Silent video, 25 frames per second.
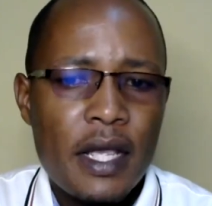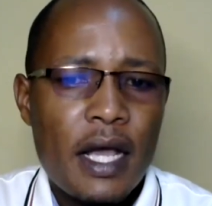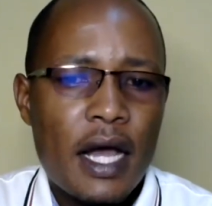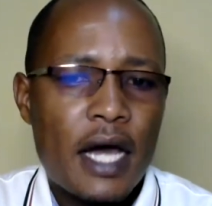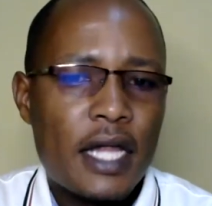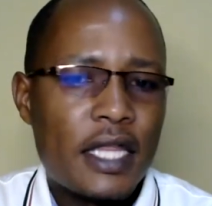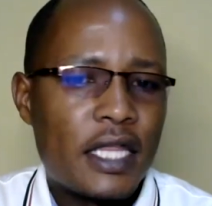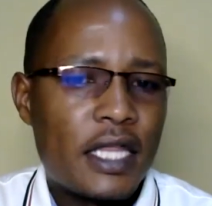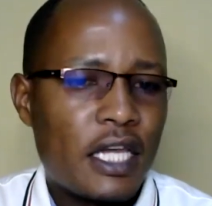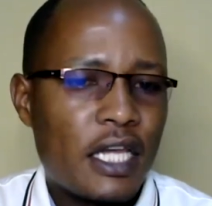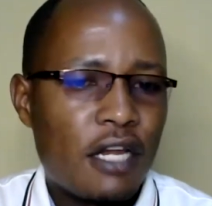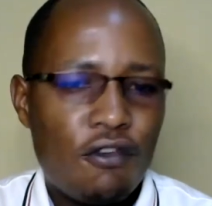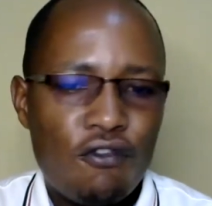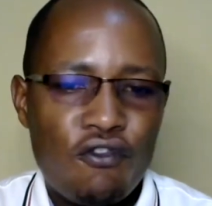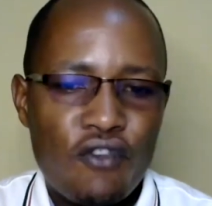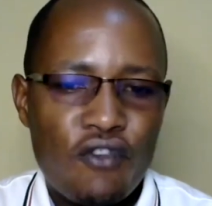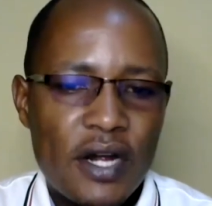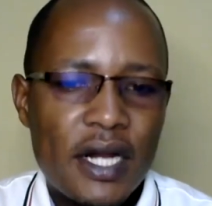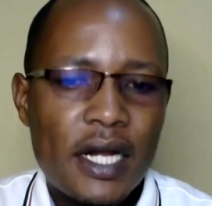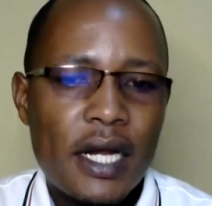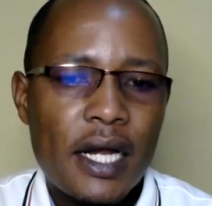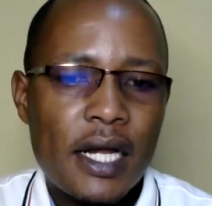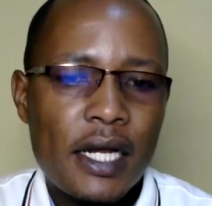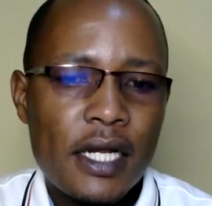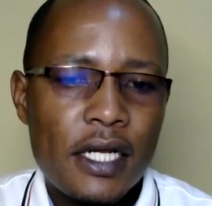And then
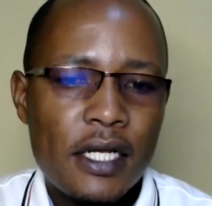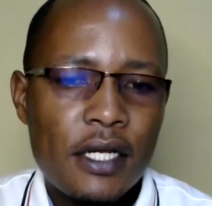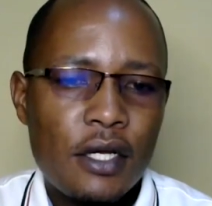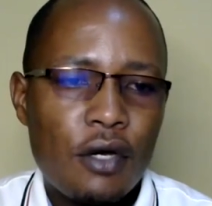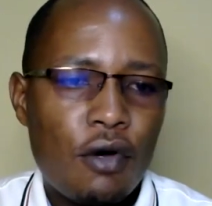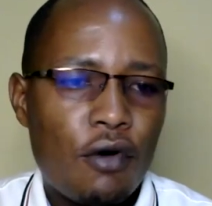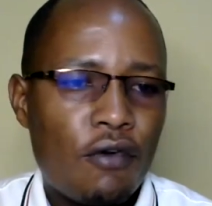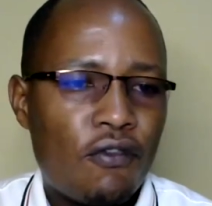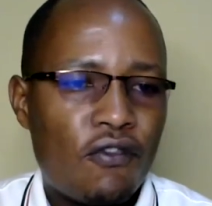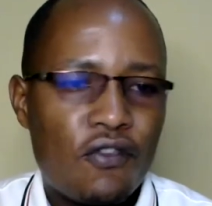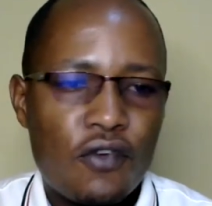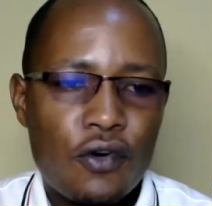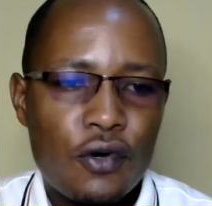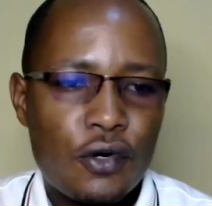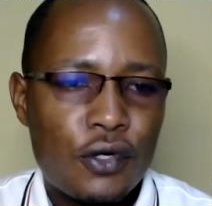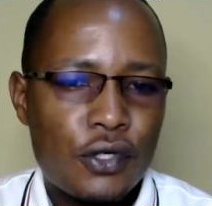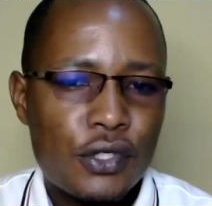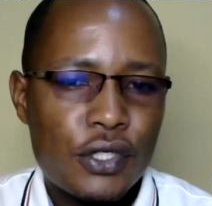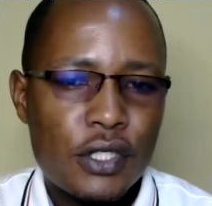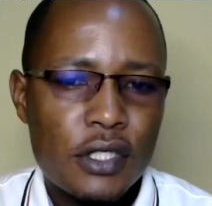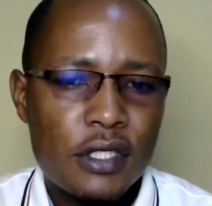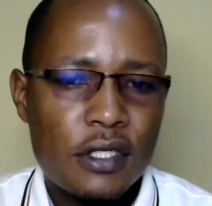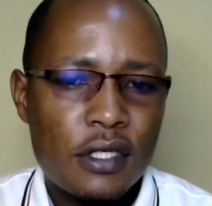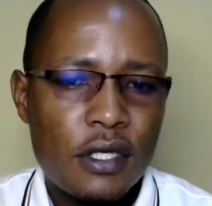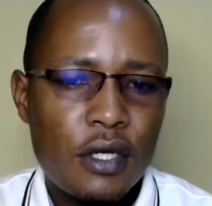finally, of
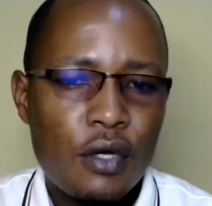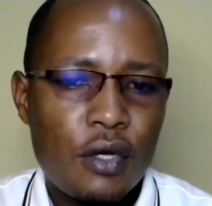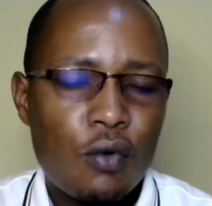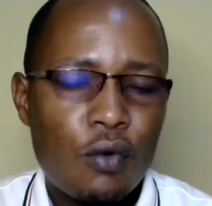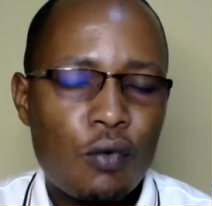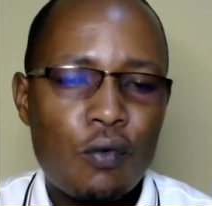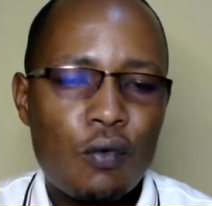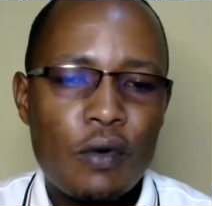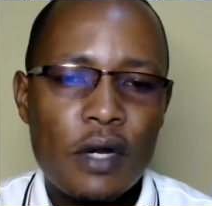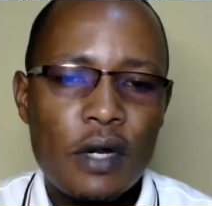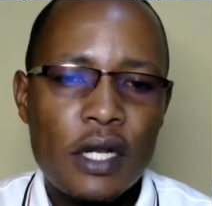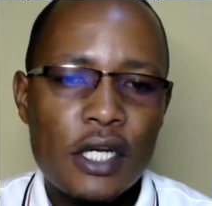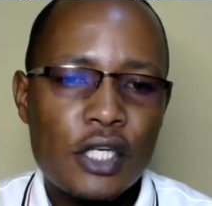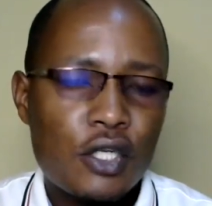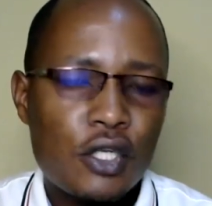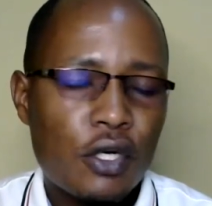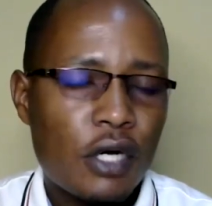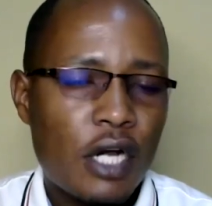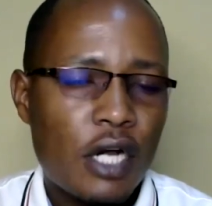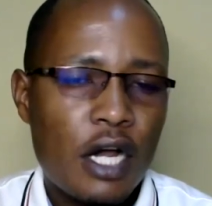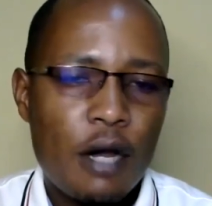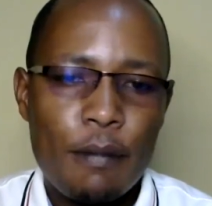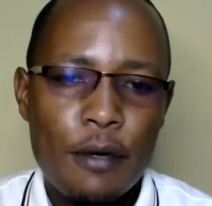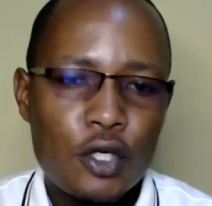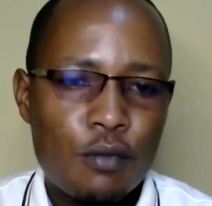course, we'll
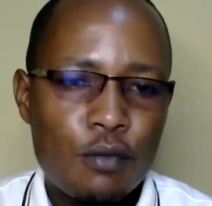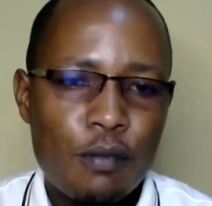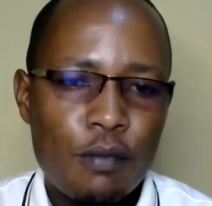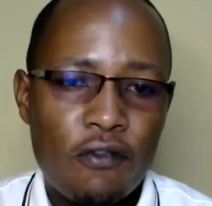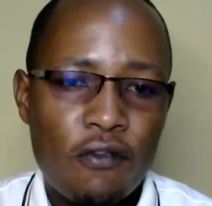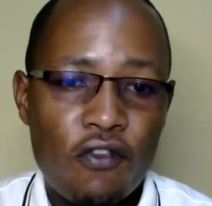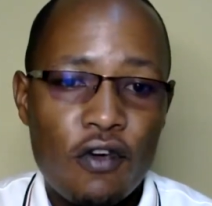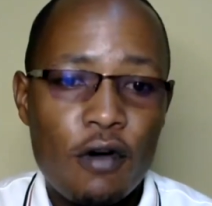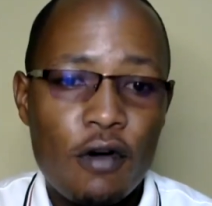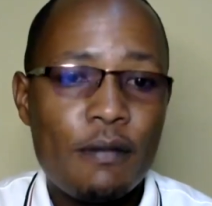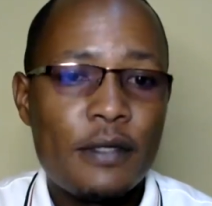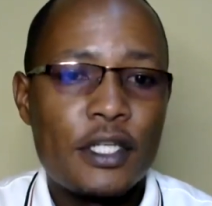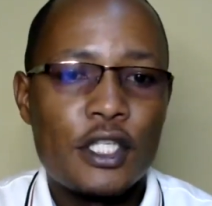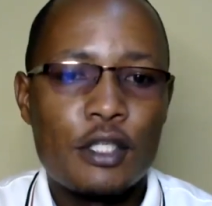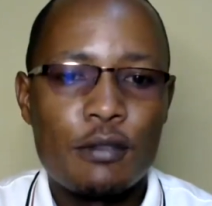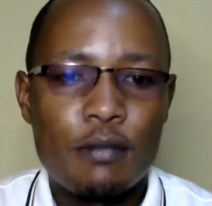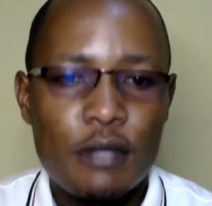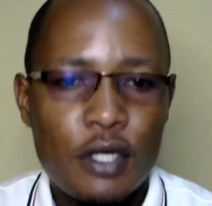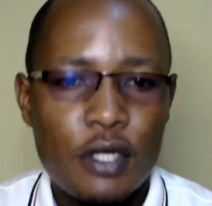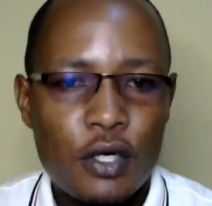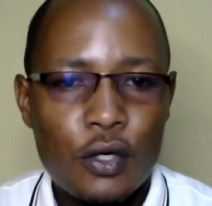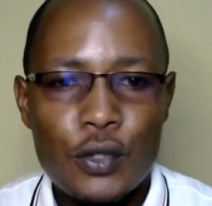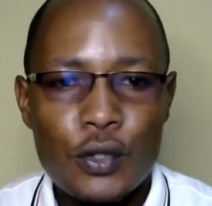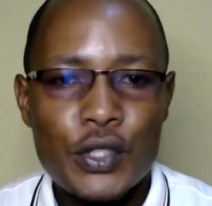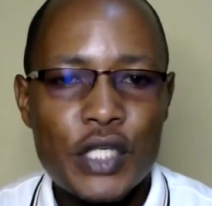talk about performance,
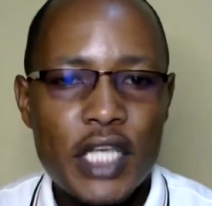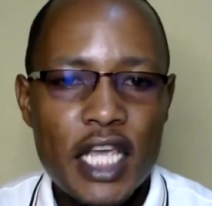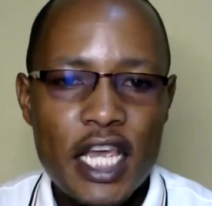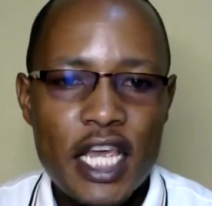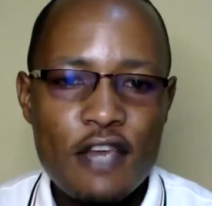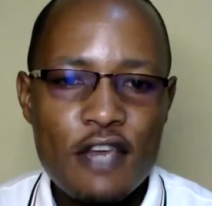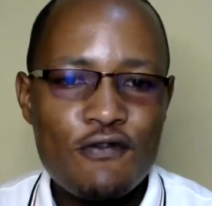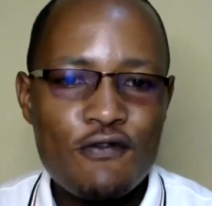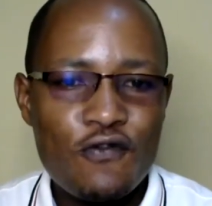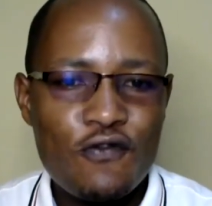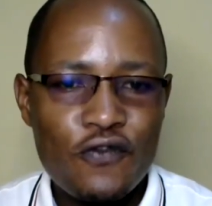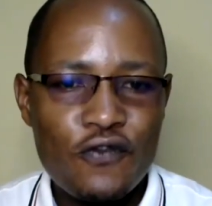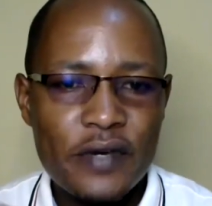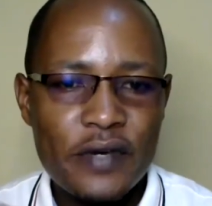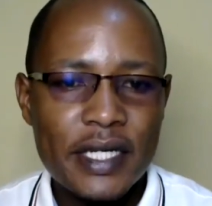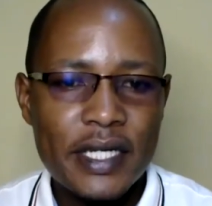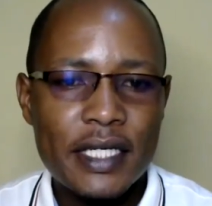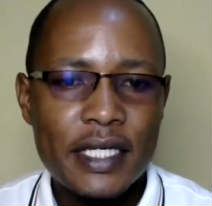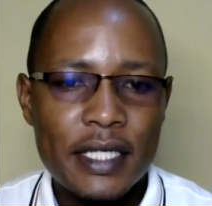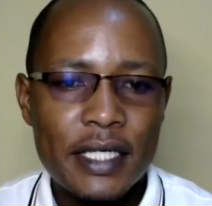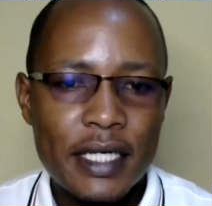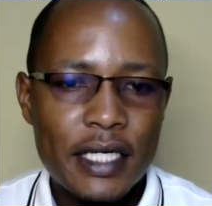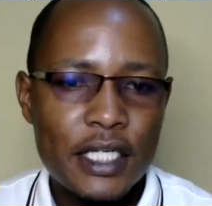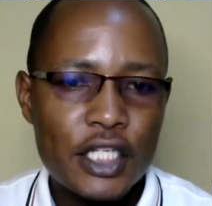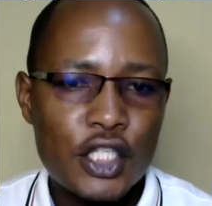because every
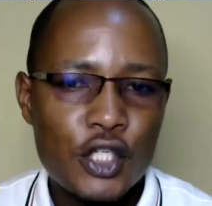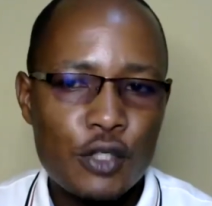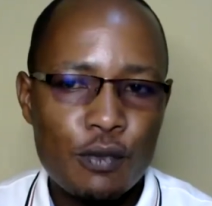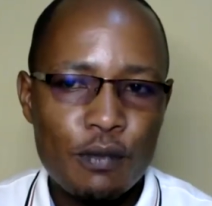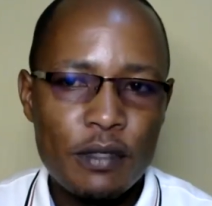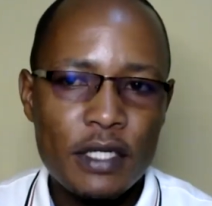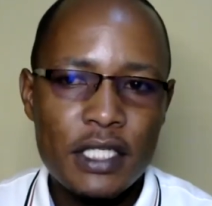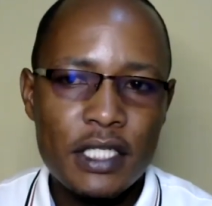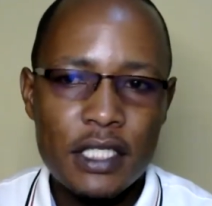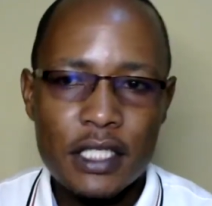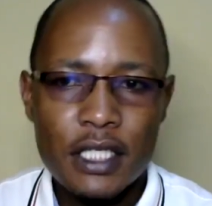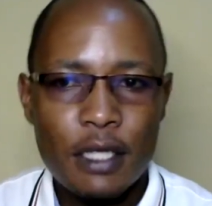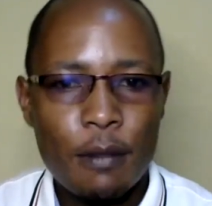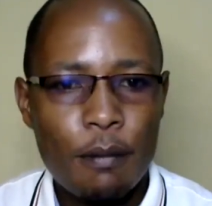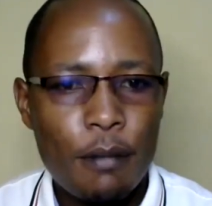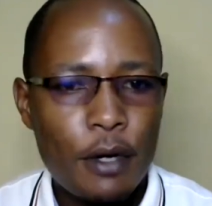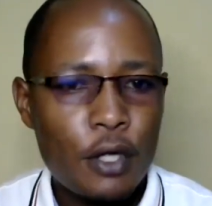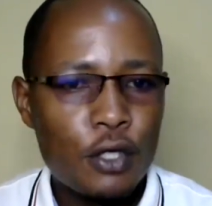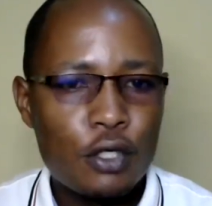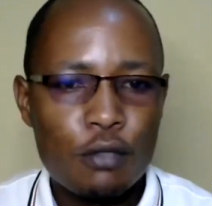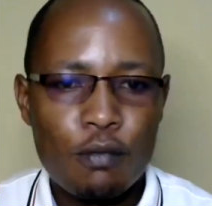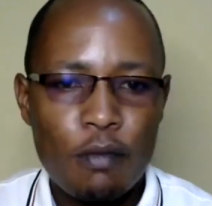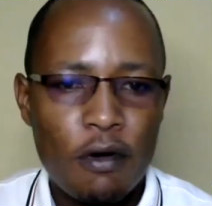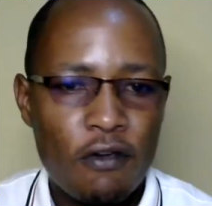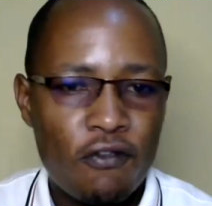great speech is
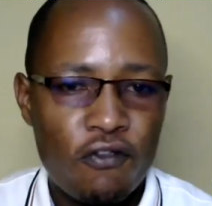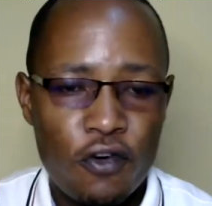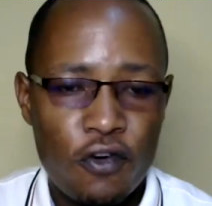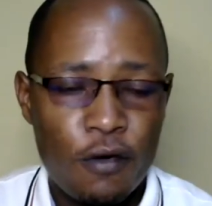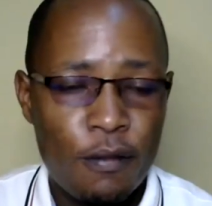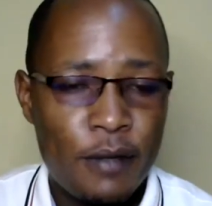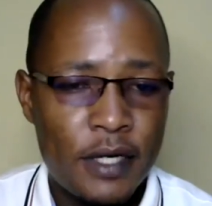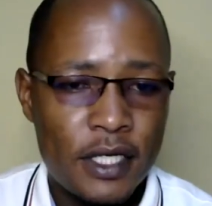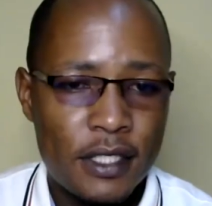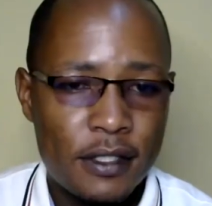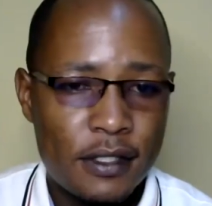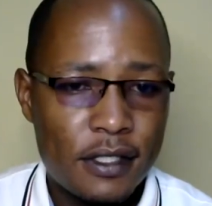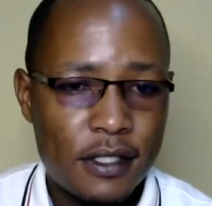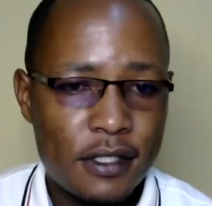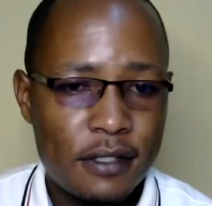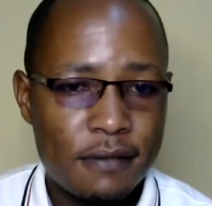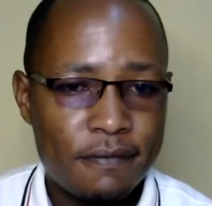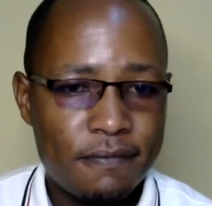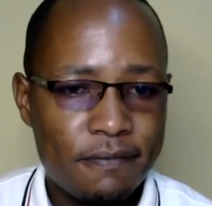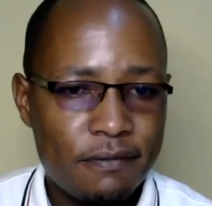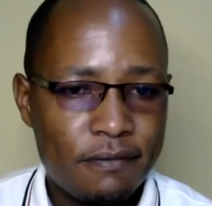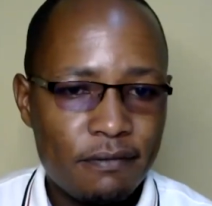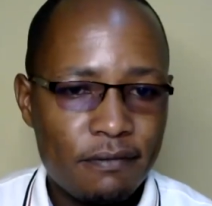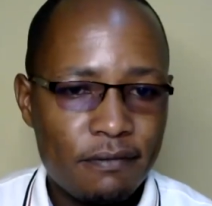about performance.